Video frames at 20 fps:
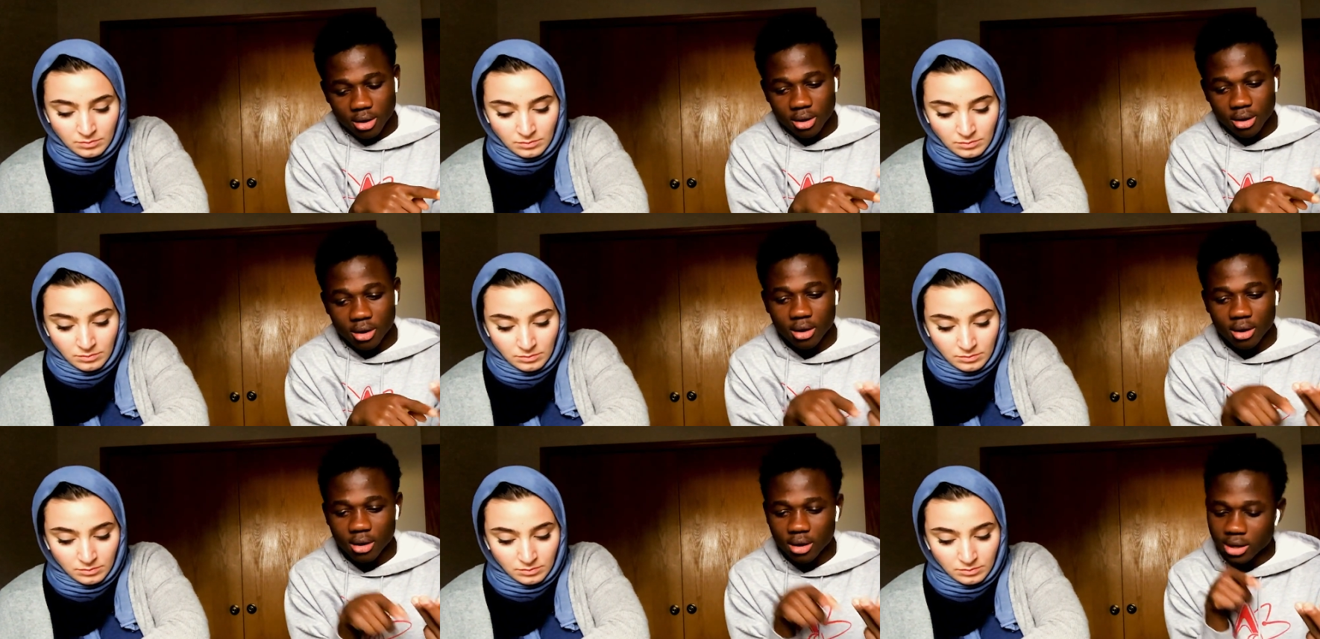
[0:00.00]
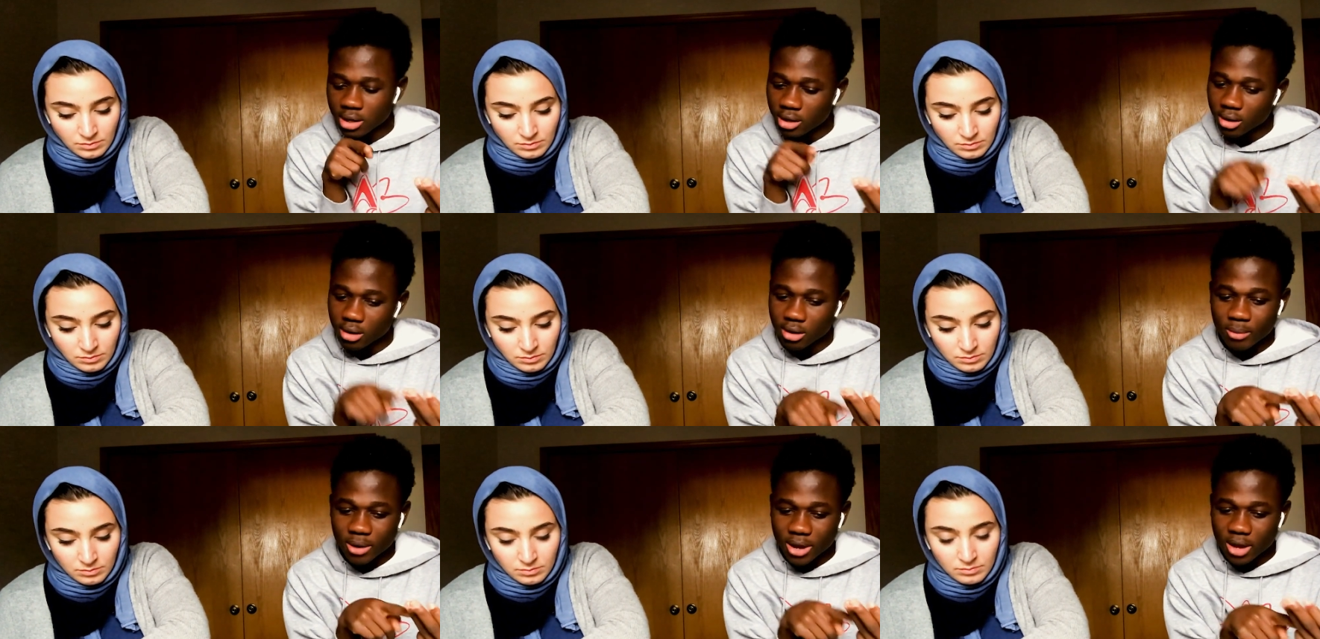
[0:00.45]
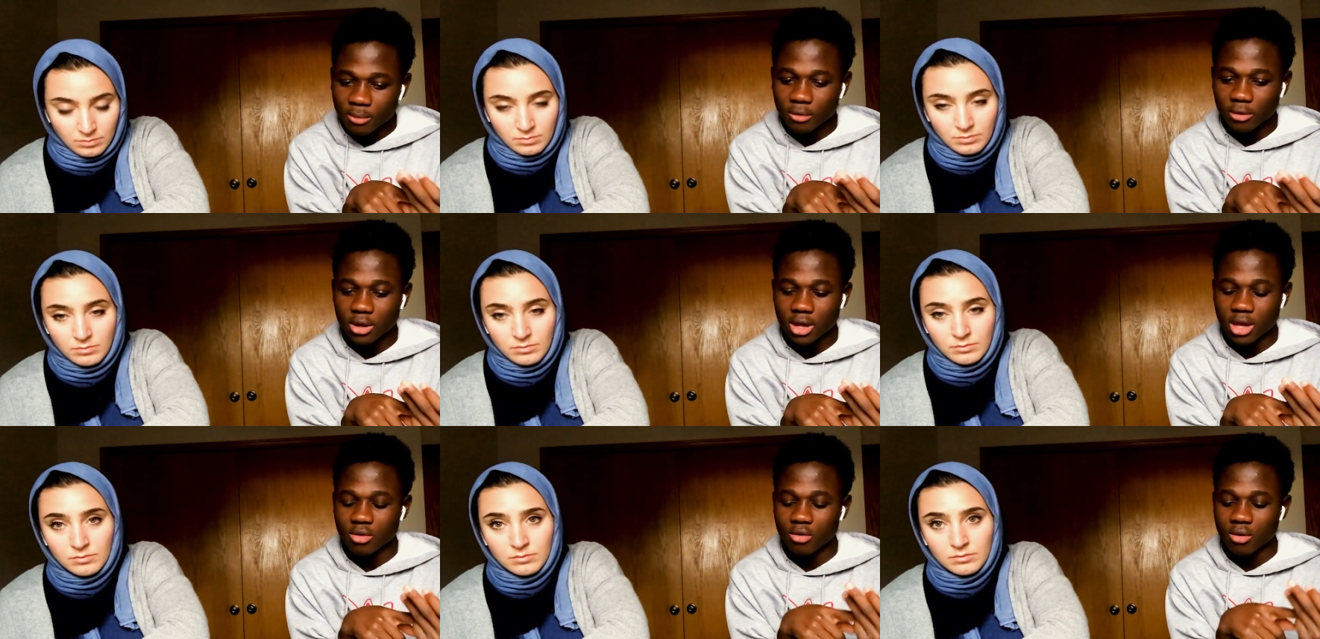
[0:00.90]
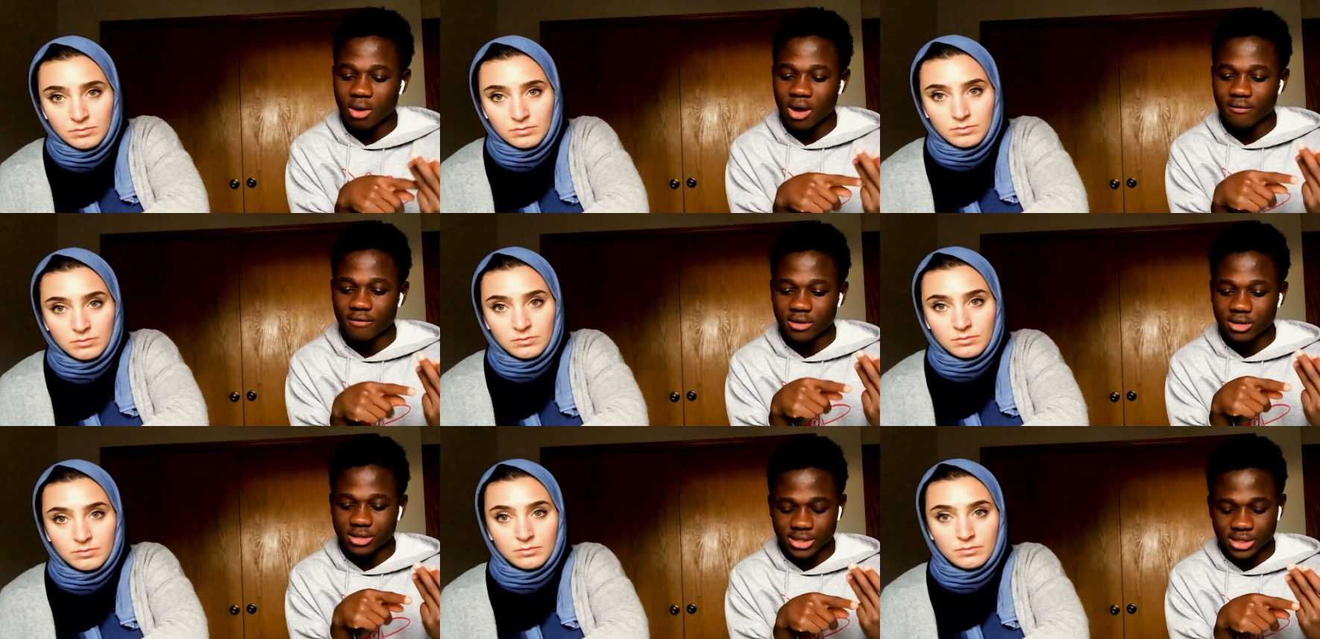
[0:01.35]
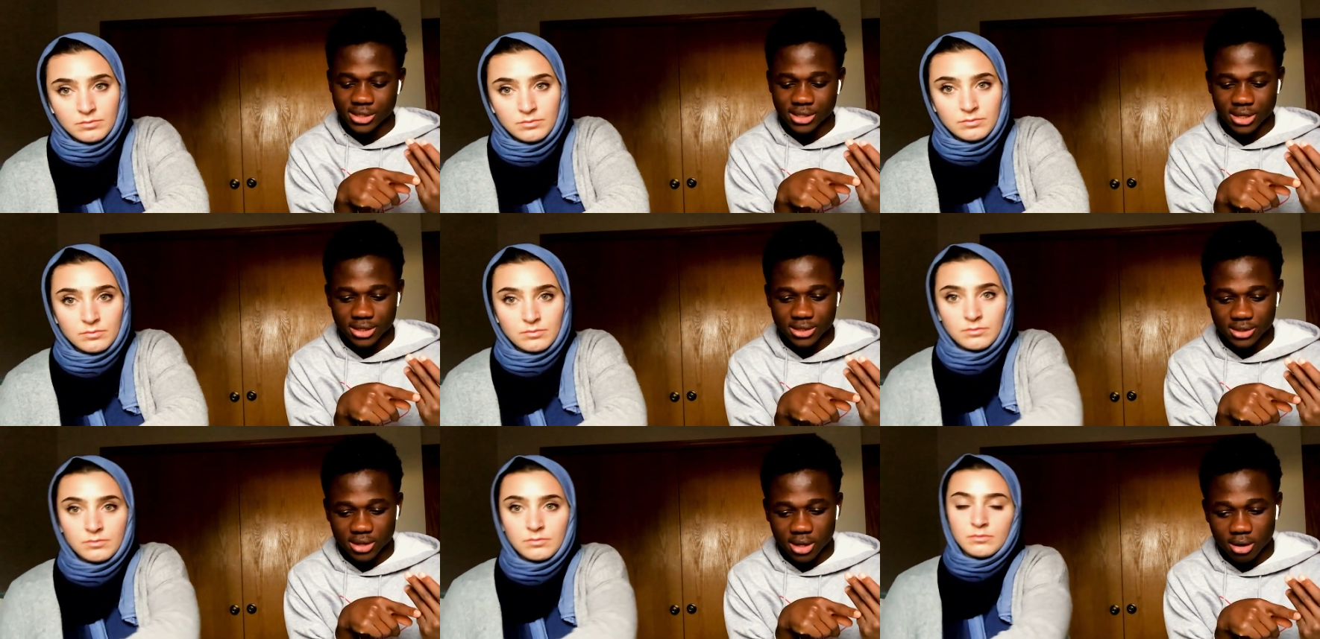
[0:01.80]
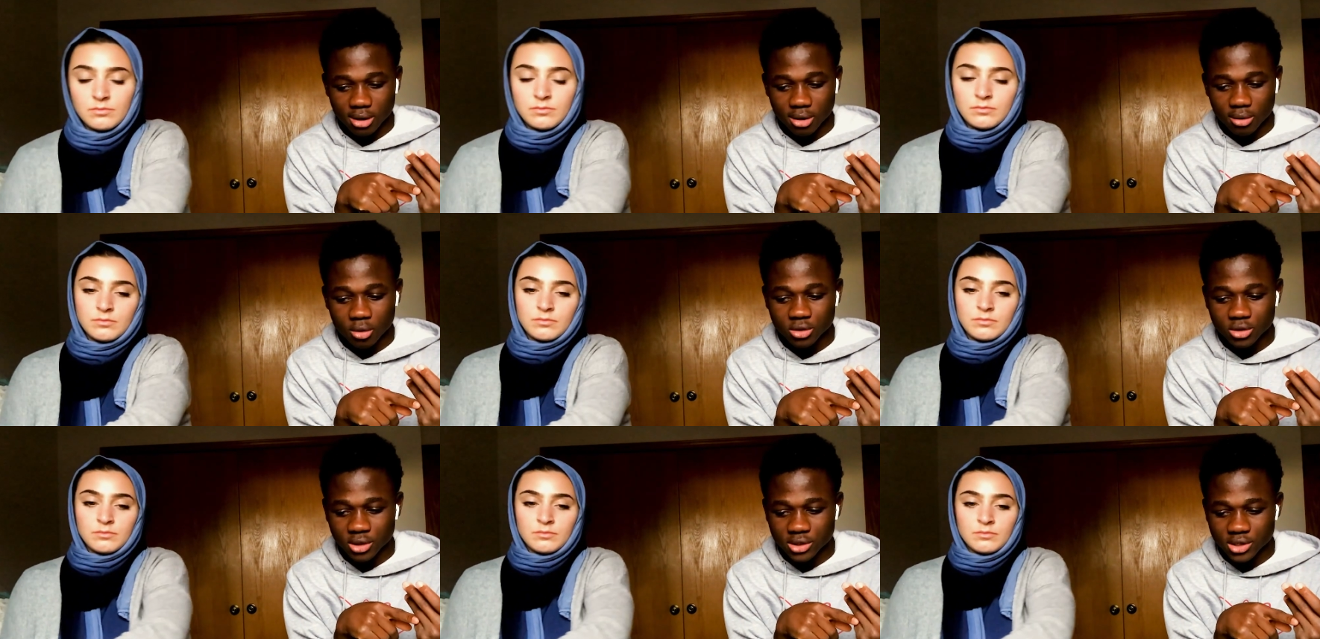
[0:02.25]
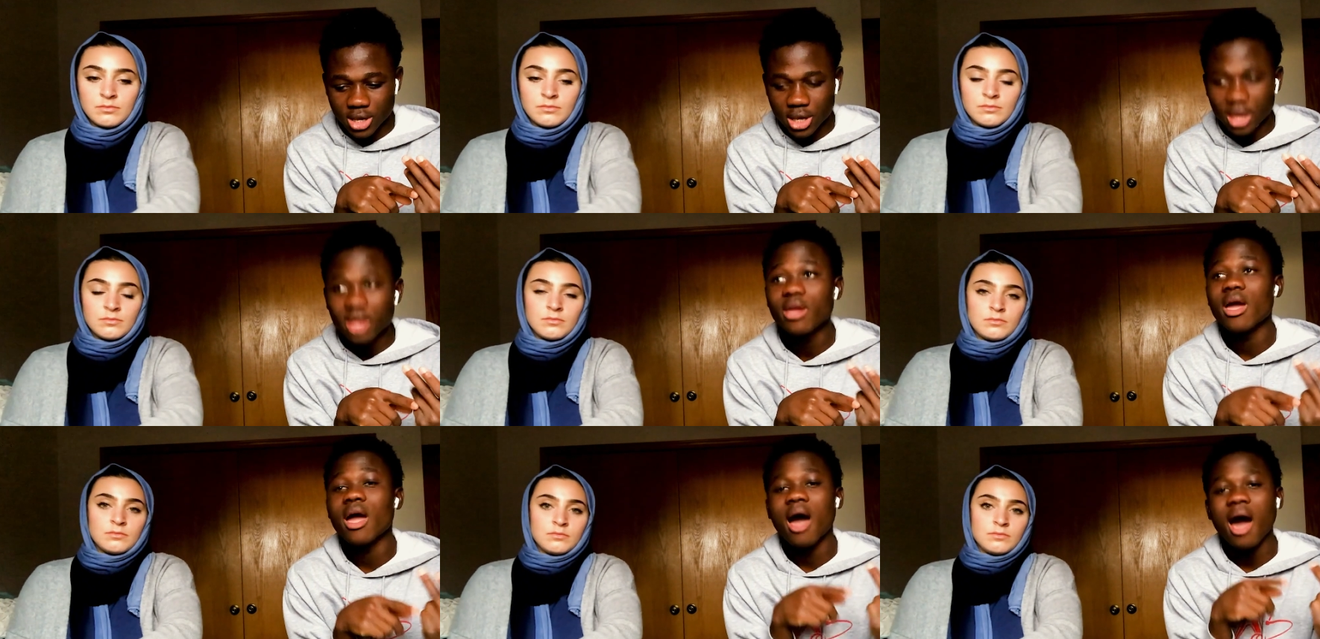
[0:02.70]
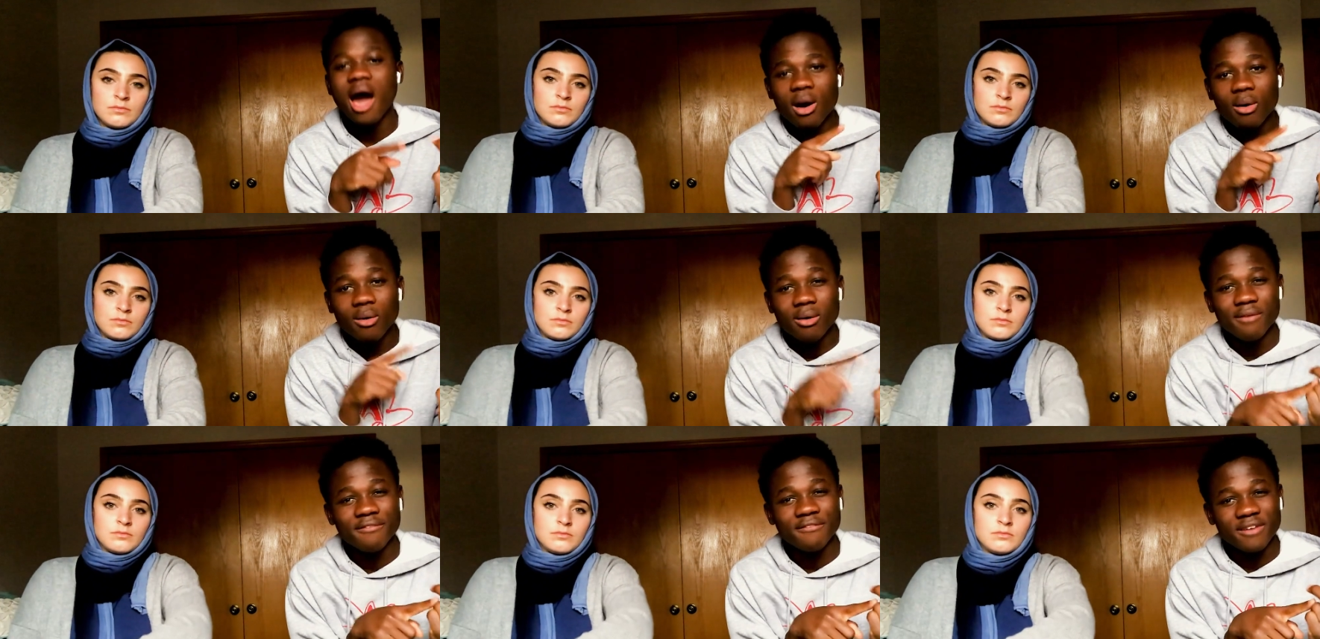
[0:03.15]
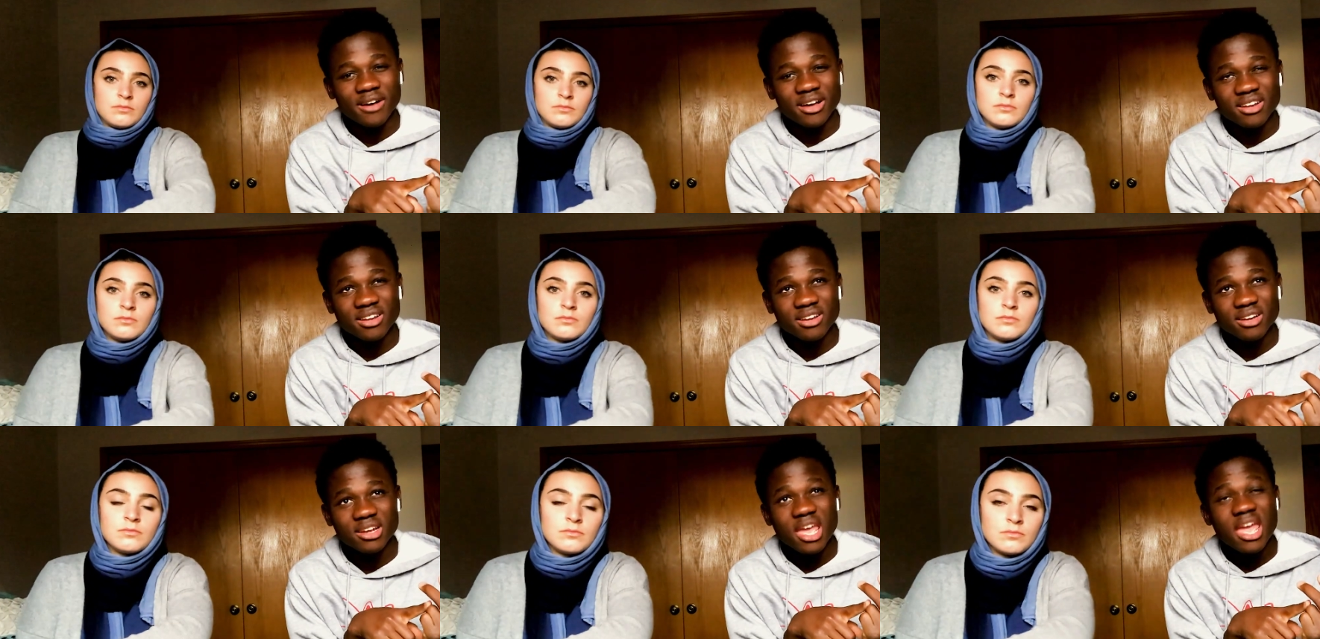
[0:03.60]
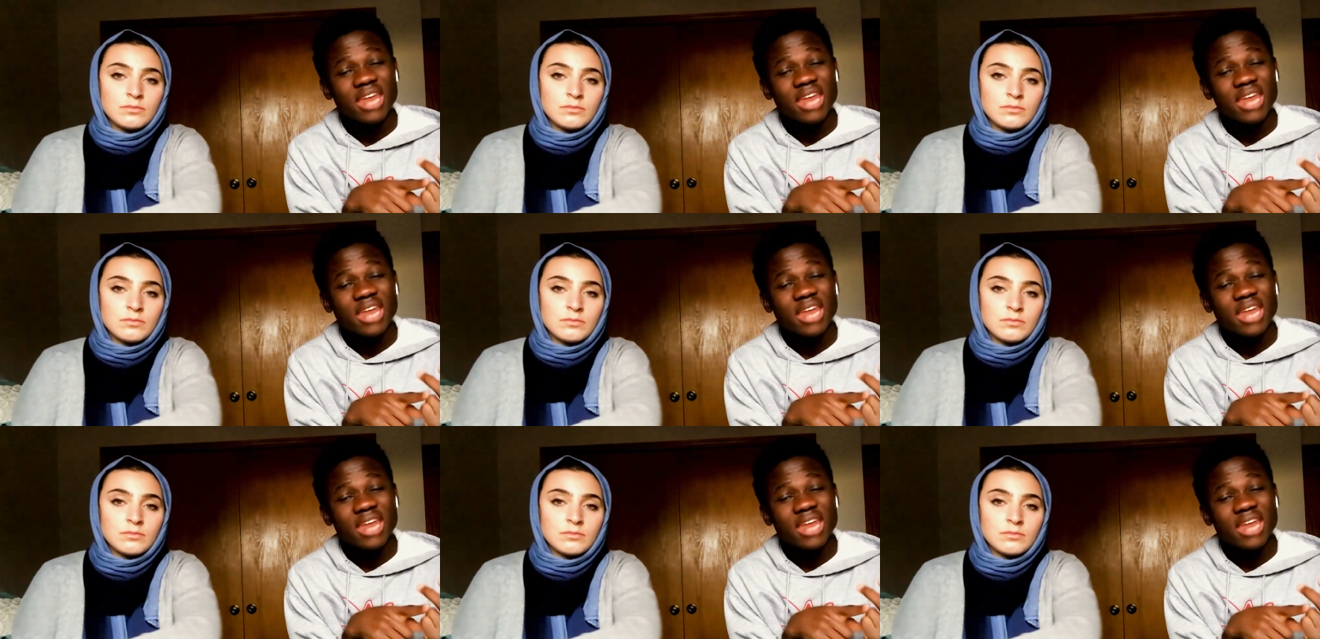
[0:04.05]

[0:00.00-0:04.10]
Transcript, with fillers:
Speaker 1: uh, in the Bible, and you haven't Jesus uh, also say "Our Father."